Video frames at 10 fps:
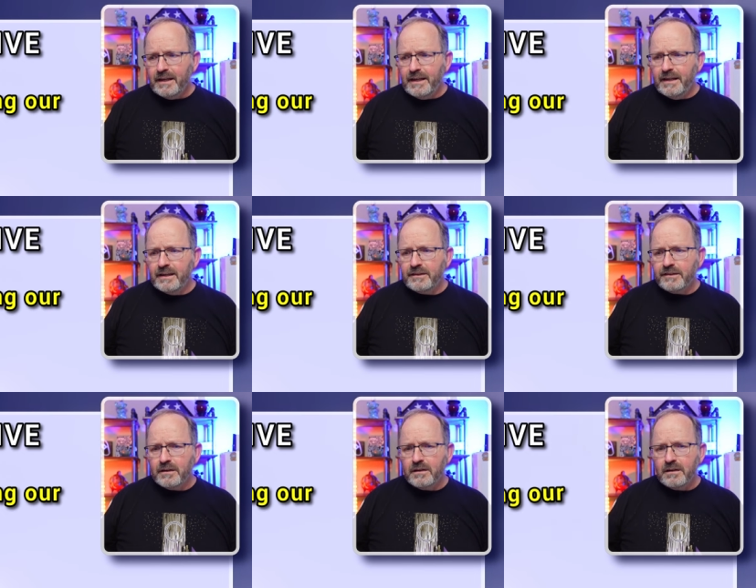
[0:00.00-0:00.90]

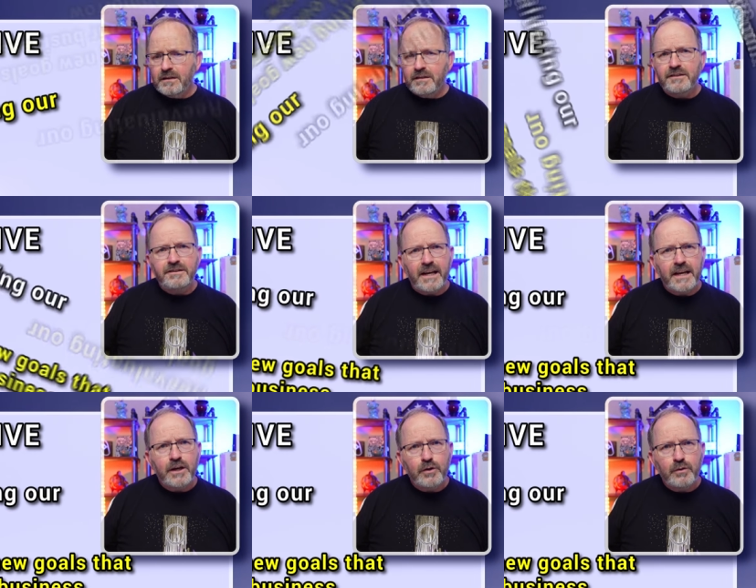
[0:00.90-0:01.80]
is
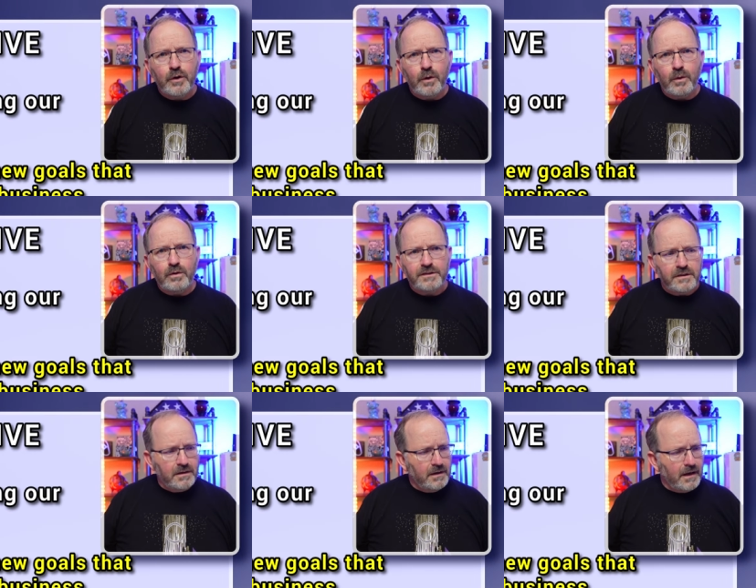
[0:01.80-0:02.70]
setting new goals.
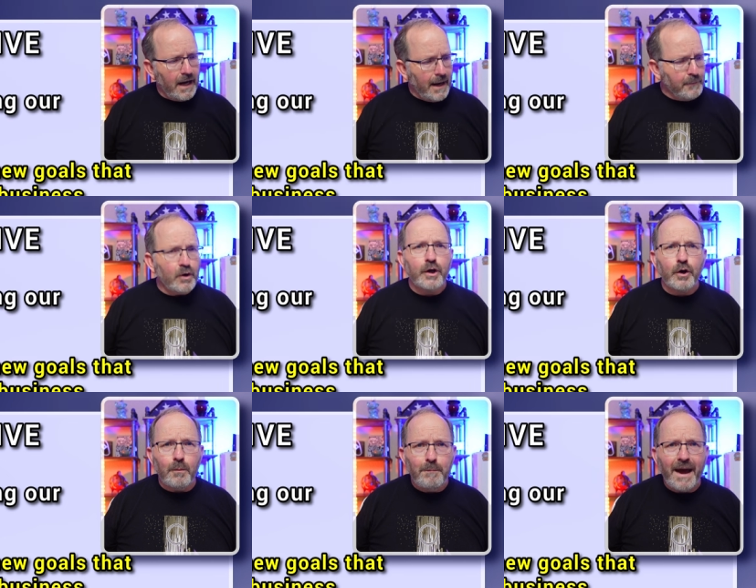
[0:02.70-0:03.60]
I'm going to
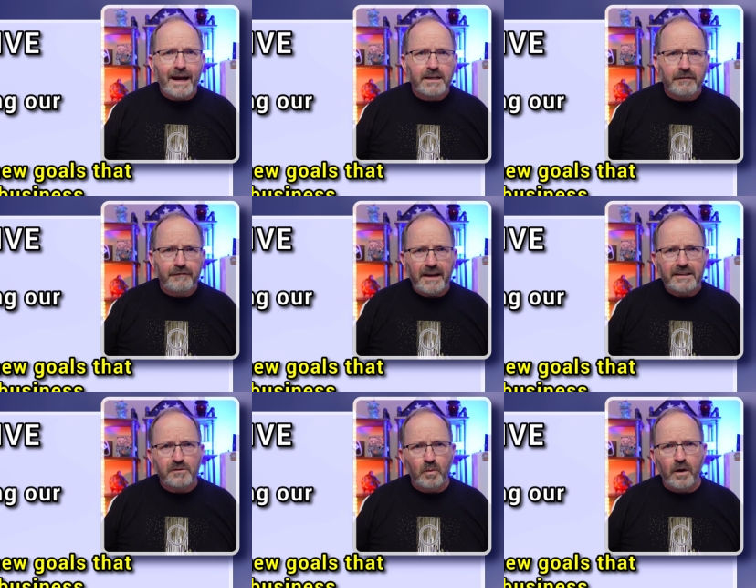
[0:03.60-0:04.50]
go back to
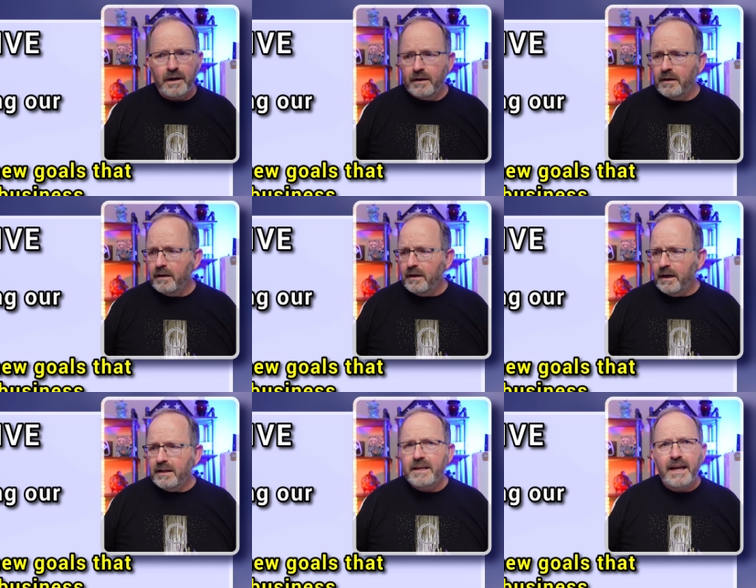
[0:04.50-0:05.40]
phase one
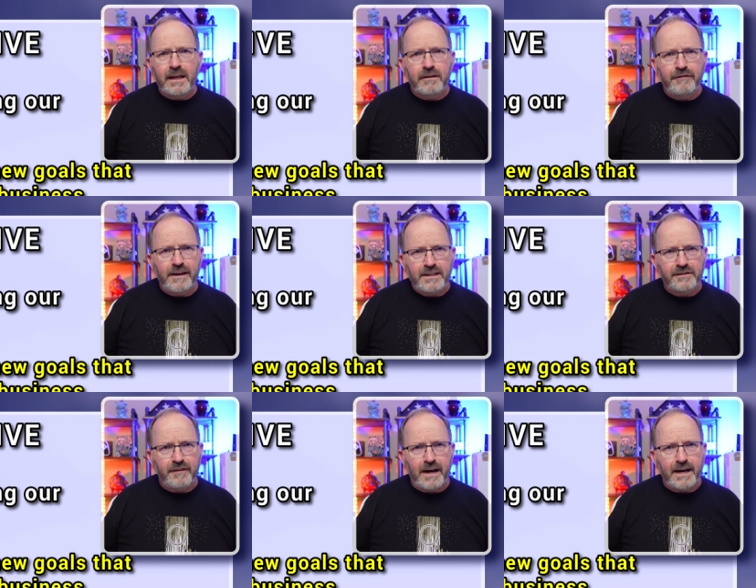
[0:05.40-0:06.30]
at the end of
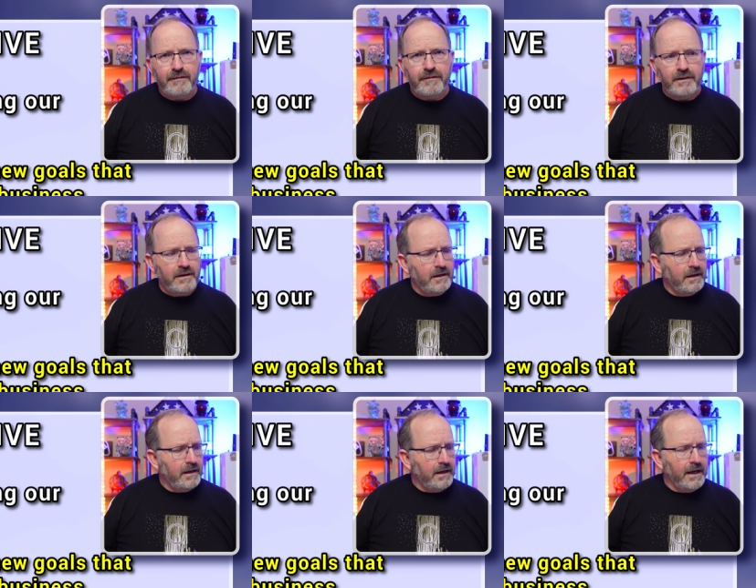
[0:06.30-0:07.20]
phase five,
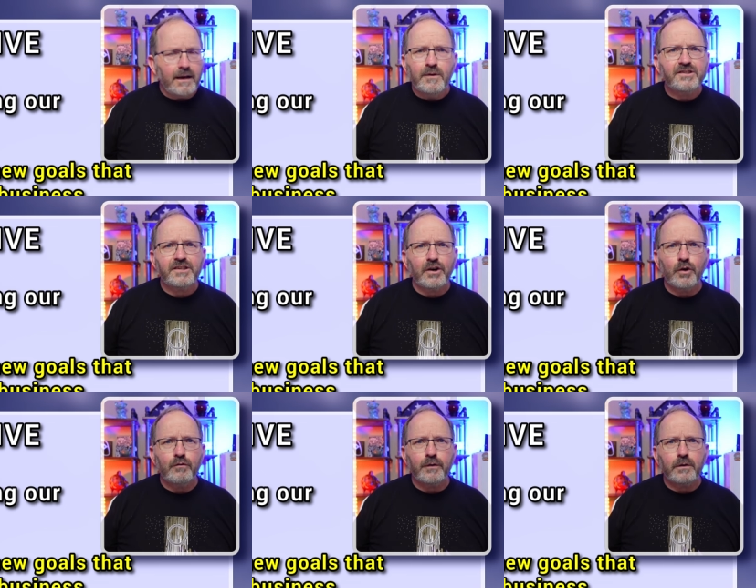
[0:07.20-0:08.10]
and I'm going to start
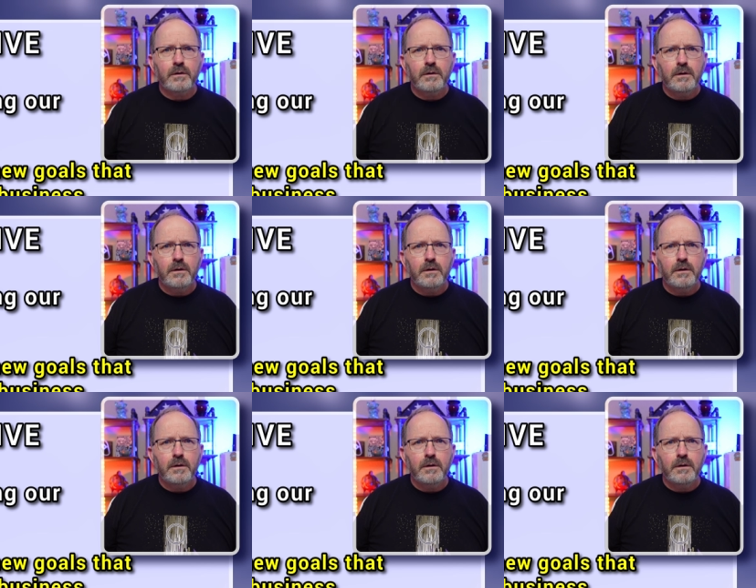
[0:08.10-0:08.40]
over